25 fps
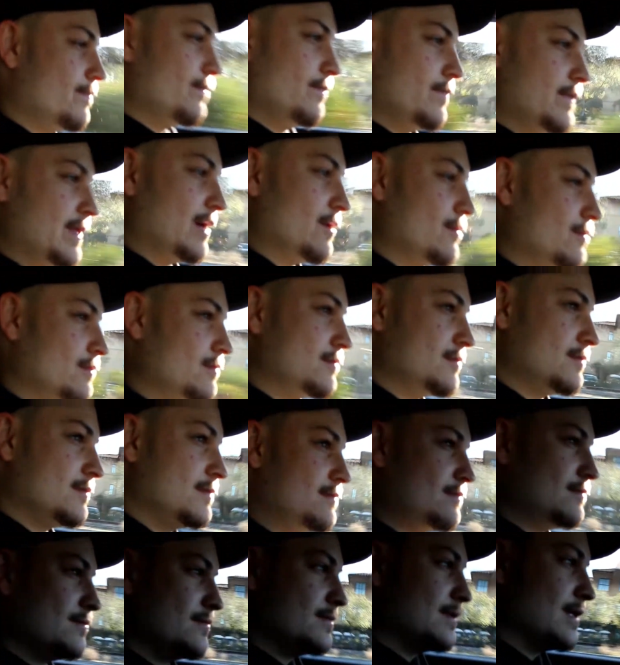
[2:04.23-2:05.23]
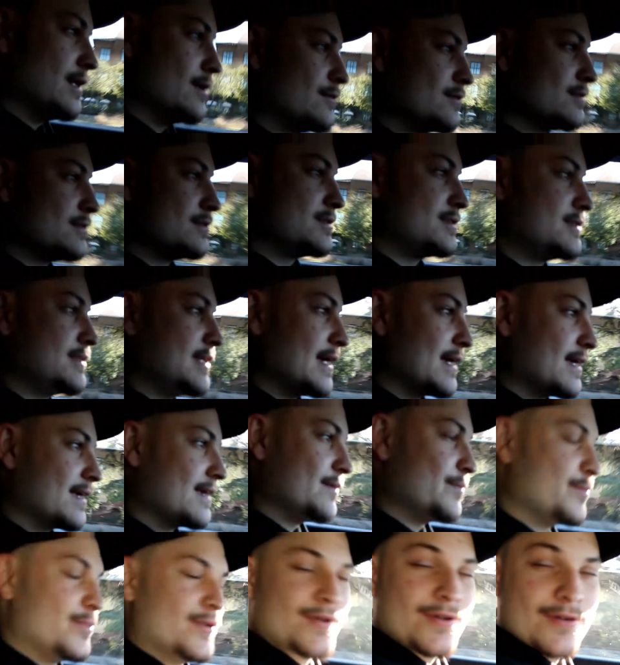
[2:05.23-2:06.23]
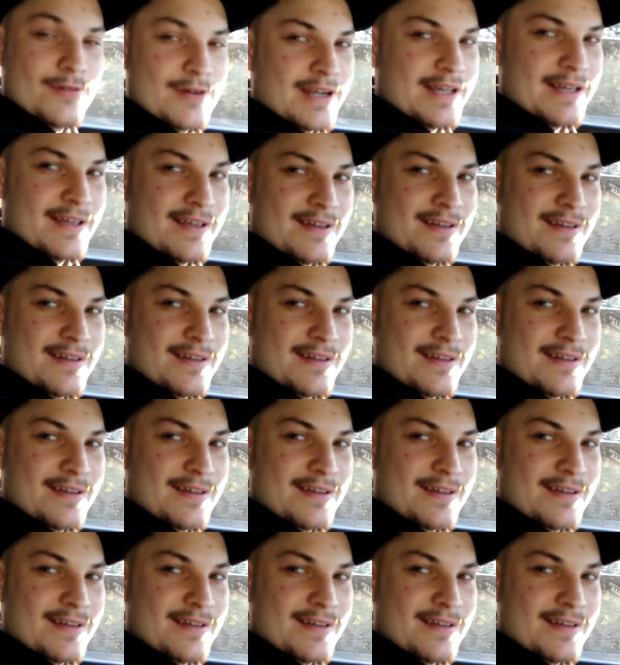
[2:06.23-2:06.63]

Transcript: That was the second pull, right?